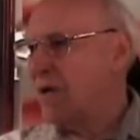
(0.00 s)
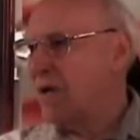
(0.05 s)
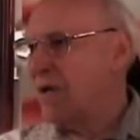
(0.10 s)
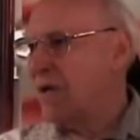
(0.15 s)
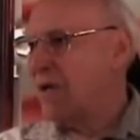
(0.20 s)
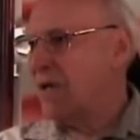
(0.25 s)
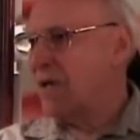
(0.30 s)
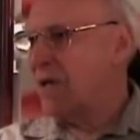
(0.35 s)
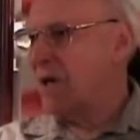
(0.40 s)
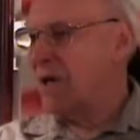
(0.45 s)

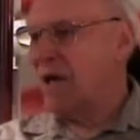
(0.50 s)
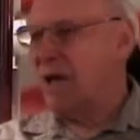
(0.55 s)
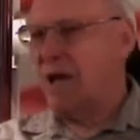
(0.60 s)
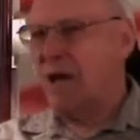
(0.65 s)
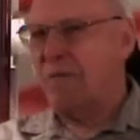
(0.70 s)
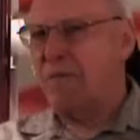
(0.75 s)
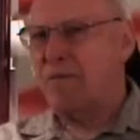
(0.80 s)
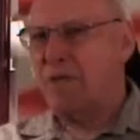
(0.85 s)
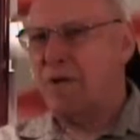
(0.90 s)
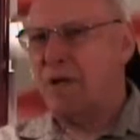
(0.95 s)
and they
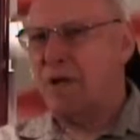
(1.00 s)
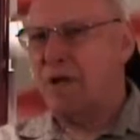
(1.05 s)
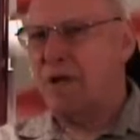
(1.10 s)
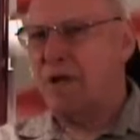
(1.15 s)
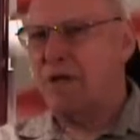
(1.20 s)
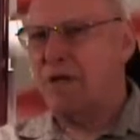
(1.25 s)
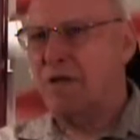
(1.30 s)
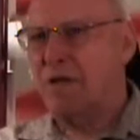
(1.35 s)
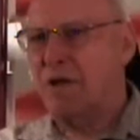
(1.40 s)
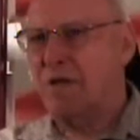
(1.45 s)

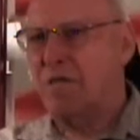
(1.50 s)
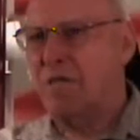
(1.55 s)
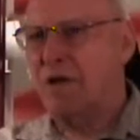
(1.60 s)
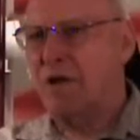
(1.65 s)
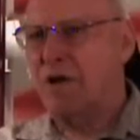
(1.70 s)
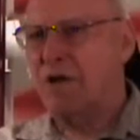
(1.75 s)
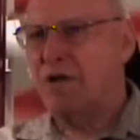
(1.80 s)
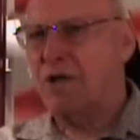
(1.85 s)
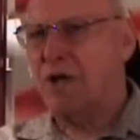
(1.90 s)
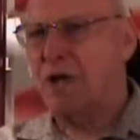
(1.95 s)
operated
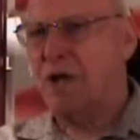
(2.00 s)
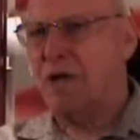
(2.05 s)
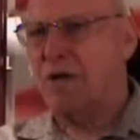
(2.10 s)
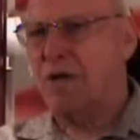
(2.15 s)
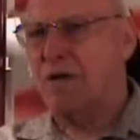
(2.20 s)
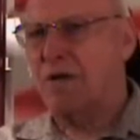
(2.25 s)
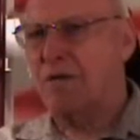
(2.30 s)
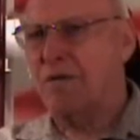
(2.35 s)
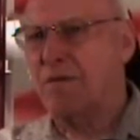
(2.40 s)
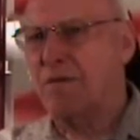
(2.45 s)
somewhere out of,